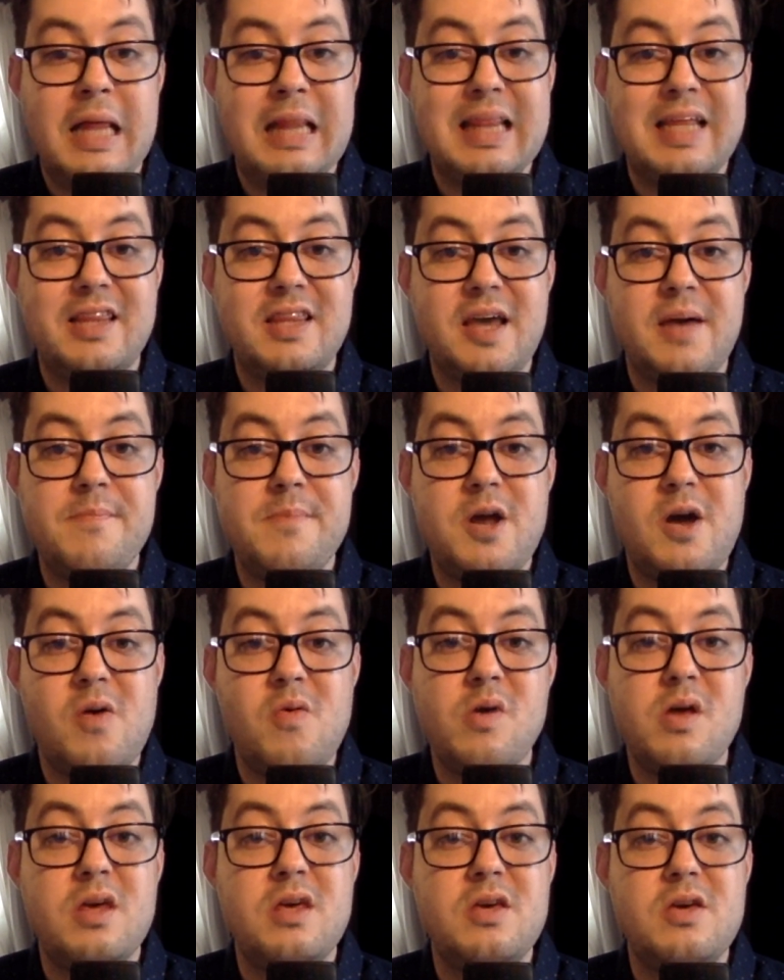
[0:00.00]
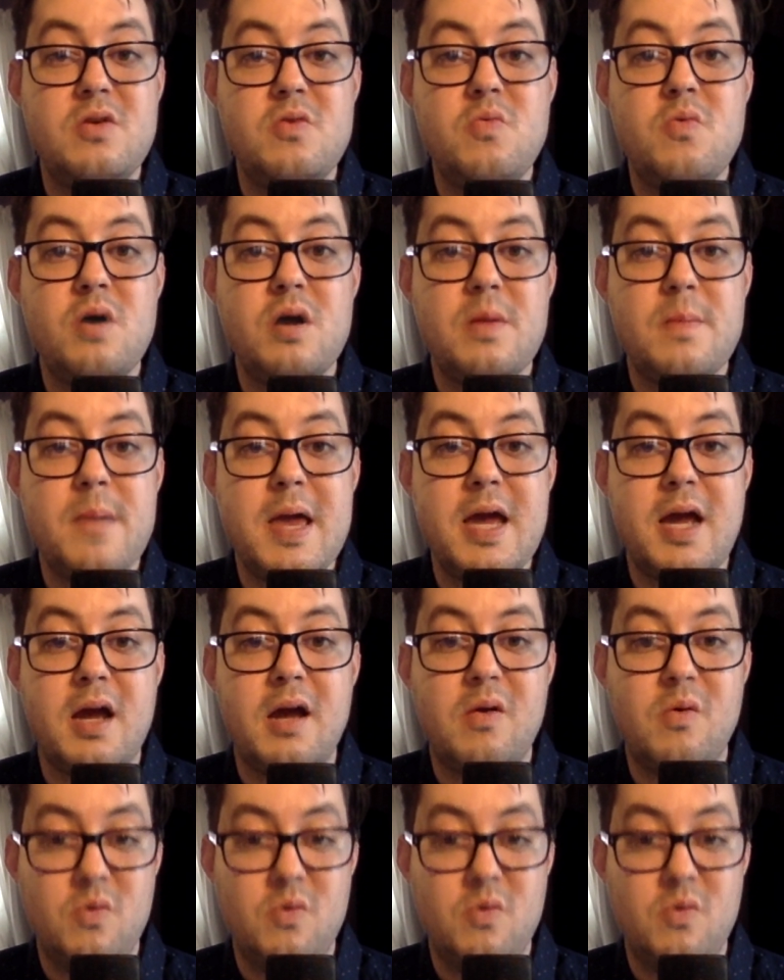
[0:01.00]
let them know you want to make an